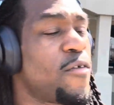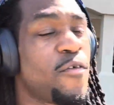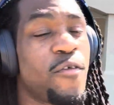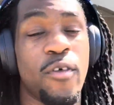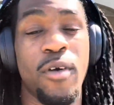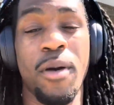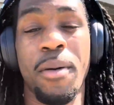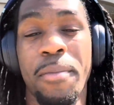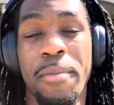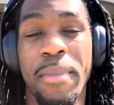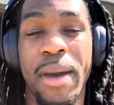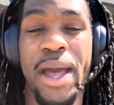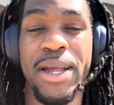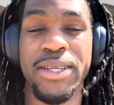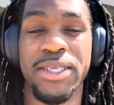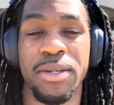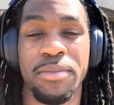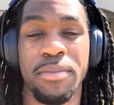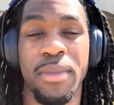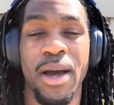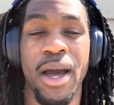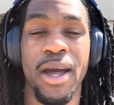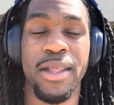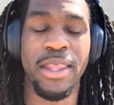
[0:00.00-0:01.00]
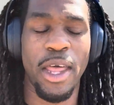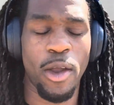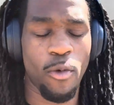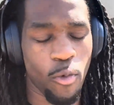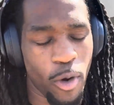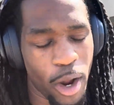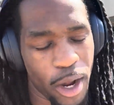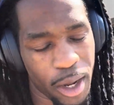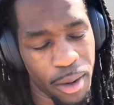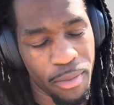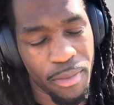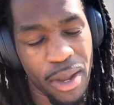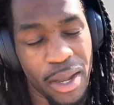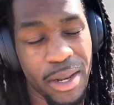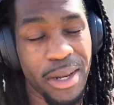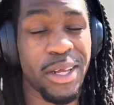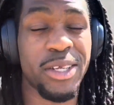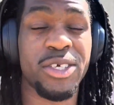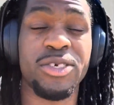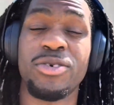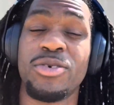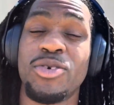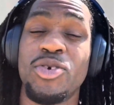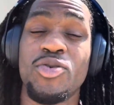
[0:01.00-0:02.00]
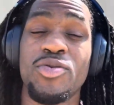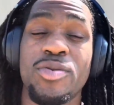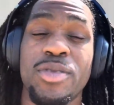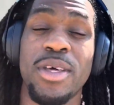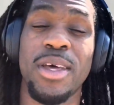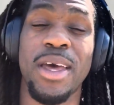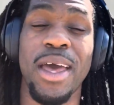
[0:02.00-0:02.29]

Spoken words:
from Magic Mind, they recommend that you use